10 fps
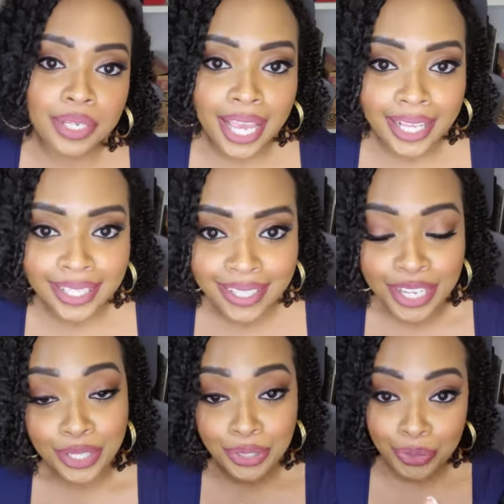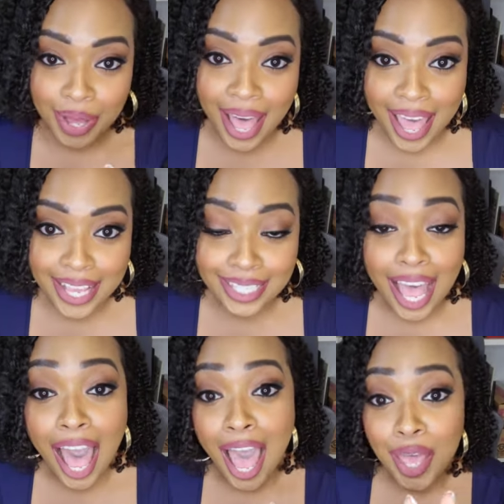next, you guys,
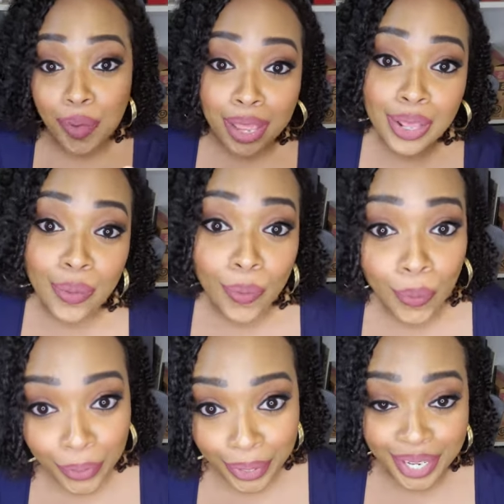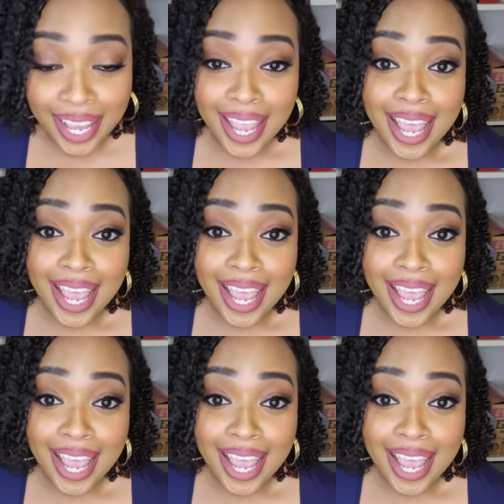I already ordered